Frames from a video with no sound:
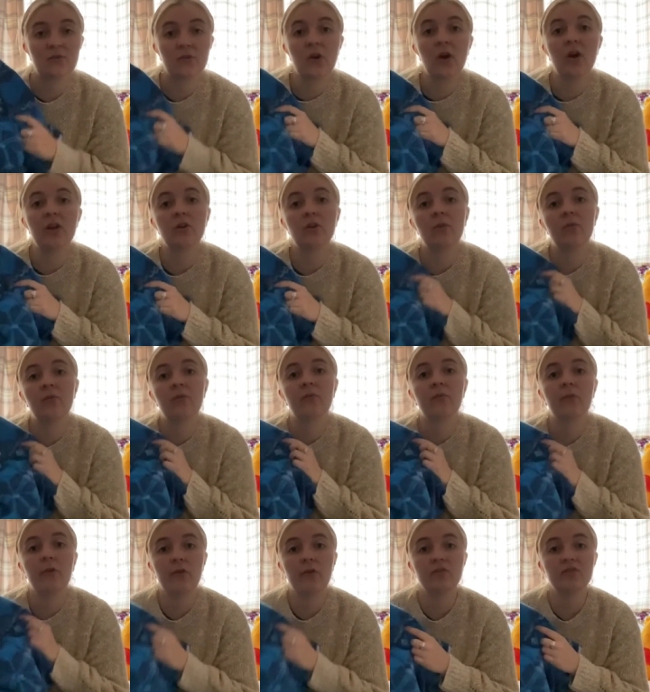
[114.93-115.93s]
that I got from
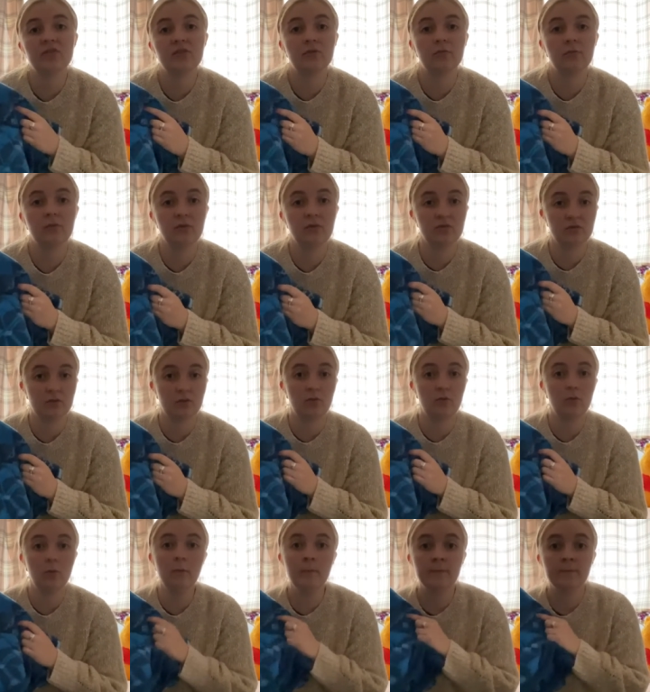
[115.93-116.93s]
Frozen the
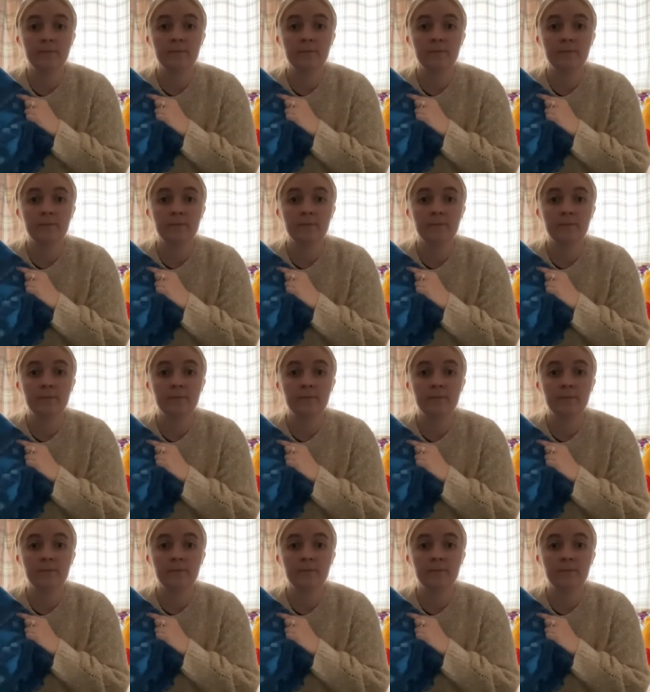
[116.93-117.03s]
Musical.